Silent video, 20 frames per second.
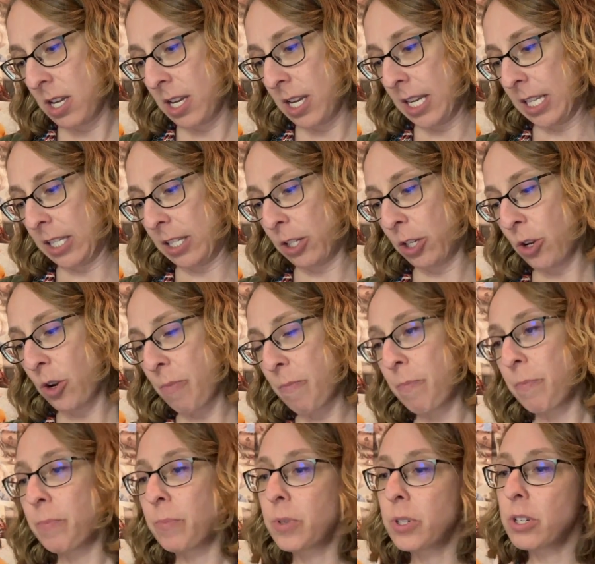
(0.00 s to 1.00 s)
it's
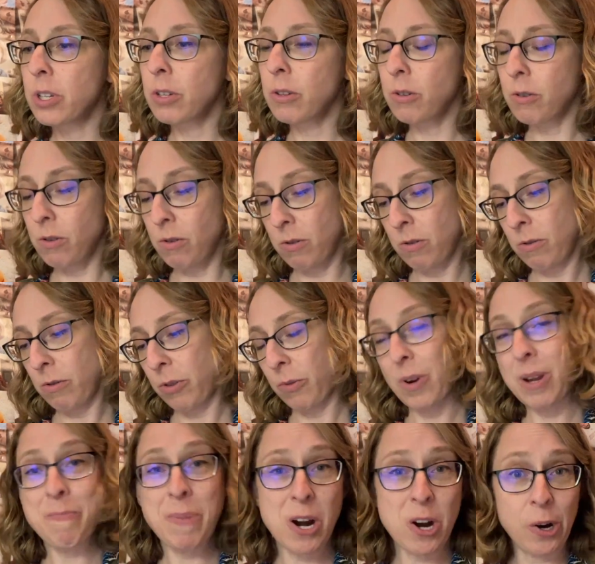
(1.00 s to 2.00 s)

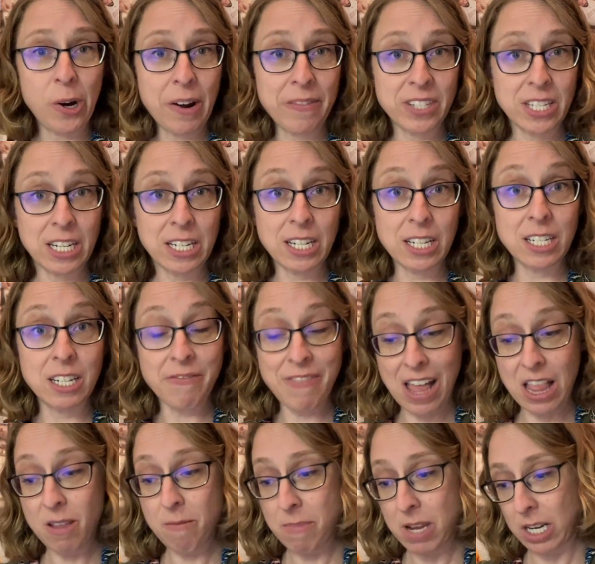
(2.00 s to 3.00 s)
three paragraphs into
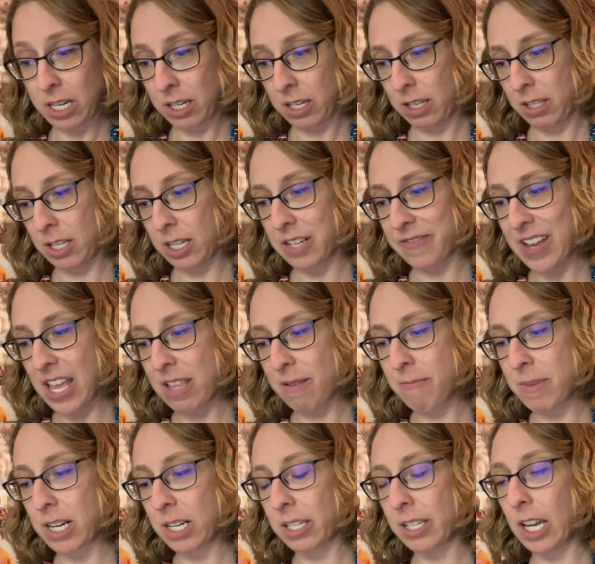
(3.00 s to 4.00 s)
development, the
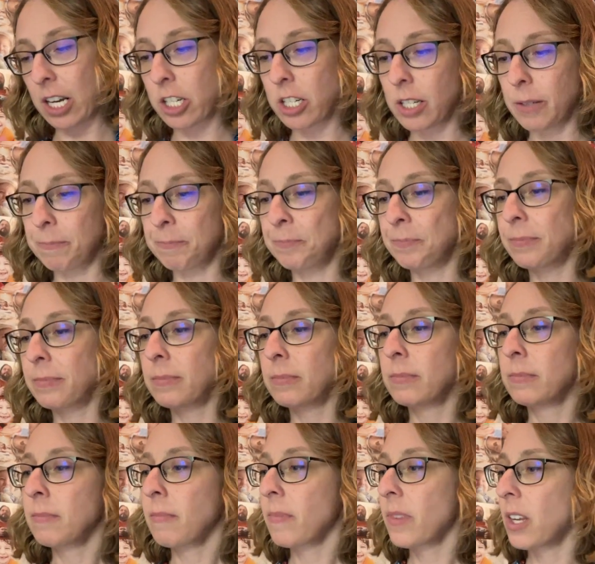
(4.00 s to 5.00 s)
development section.
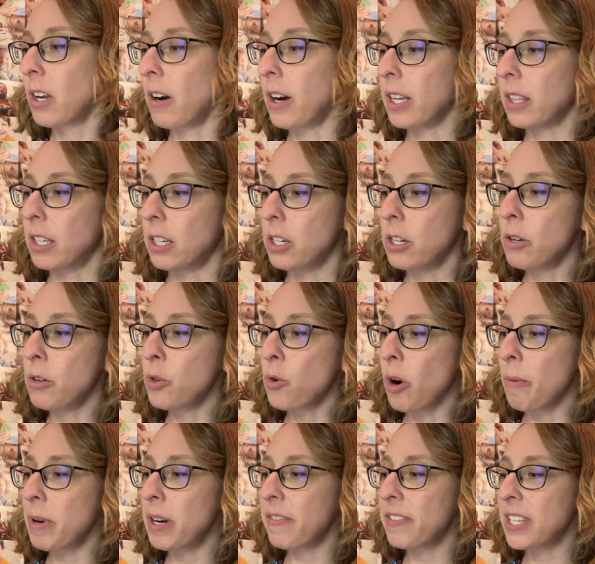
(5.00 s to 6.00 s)
All right. The new
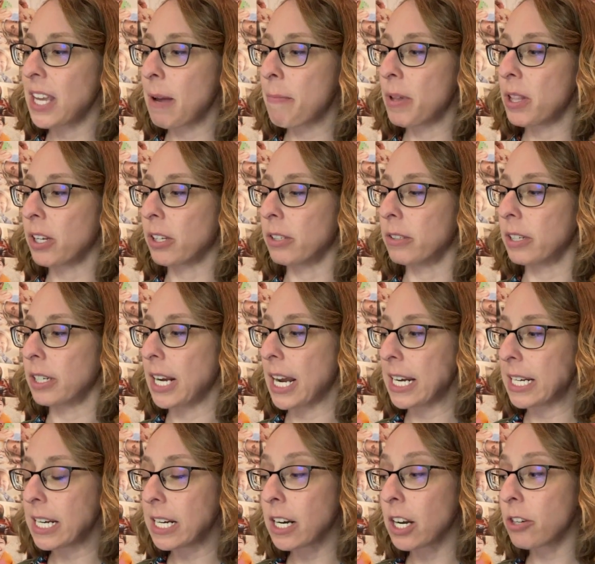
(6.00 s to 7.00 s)
normative sample included
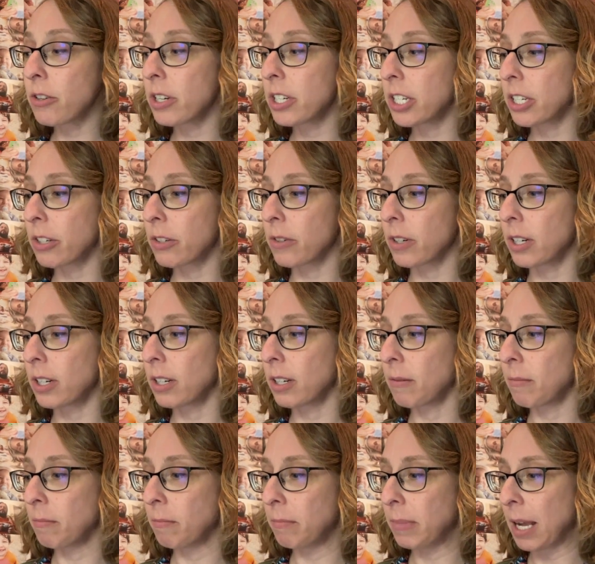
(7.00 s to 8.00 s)
1,800 children,
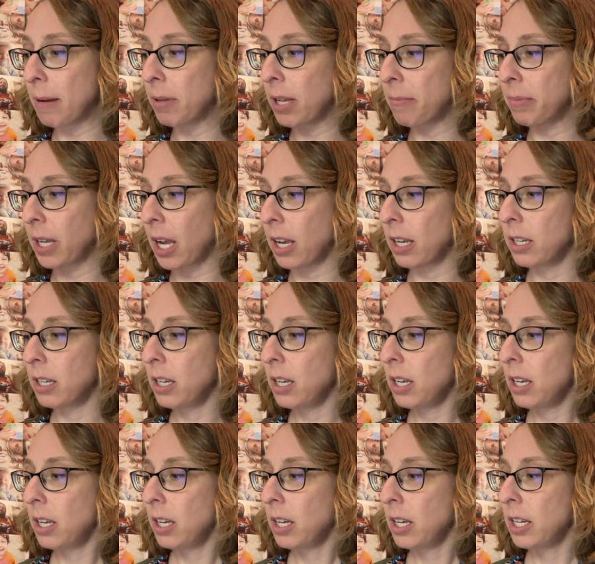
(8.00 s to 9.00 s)
blah, blah, blah.
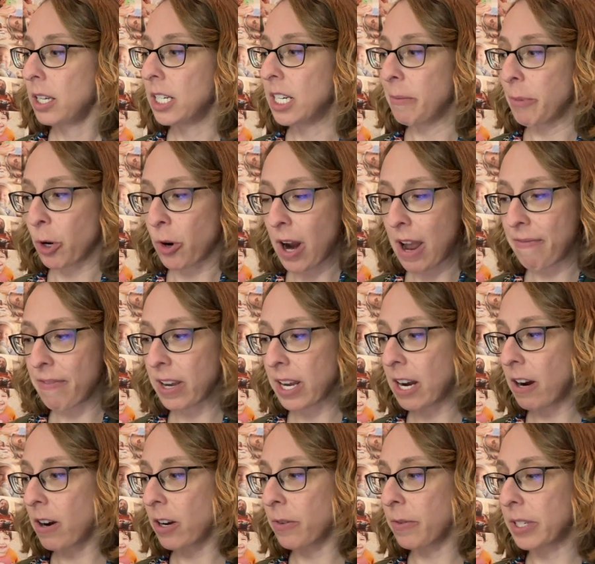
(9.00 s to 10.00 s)
Demographic
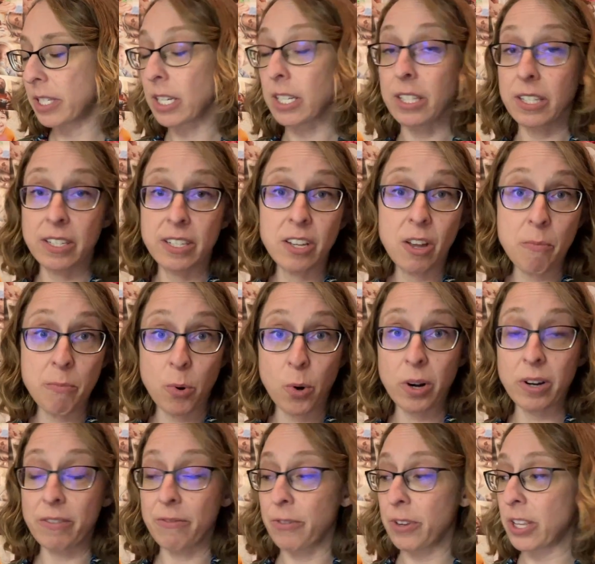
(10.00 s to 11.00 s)
characteristics. This is all
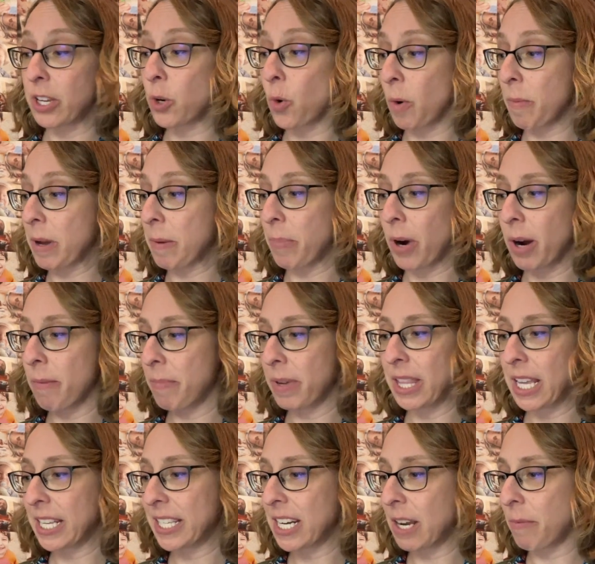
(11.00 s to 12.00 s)
important for the norming part, but
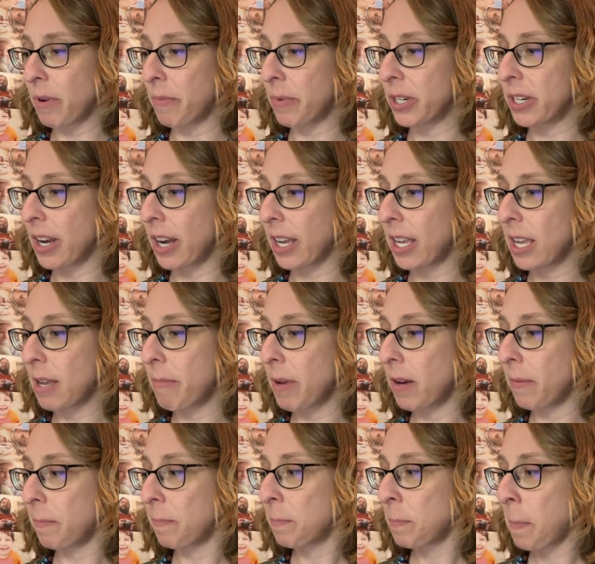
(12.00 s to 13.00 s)
that's not what we're talking
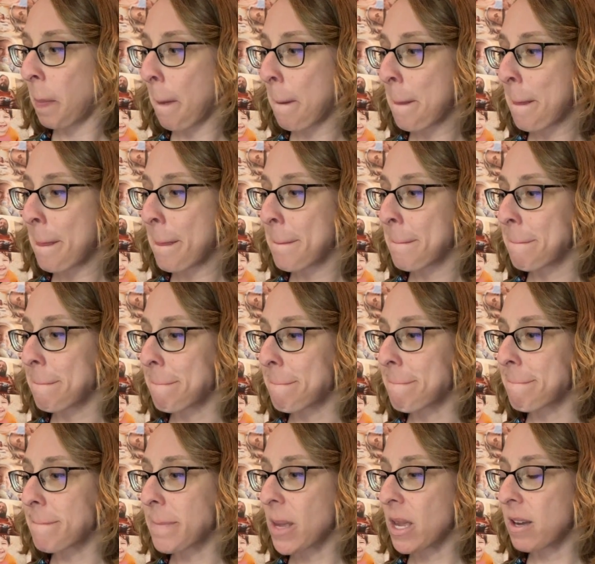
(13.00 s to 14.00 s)
about.
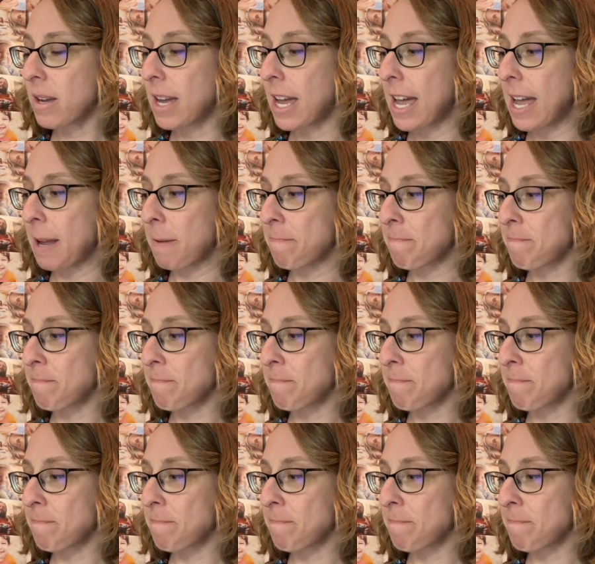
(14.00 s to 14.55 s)
Okay.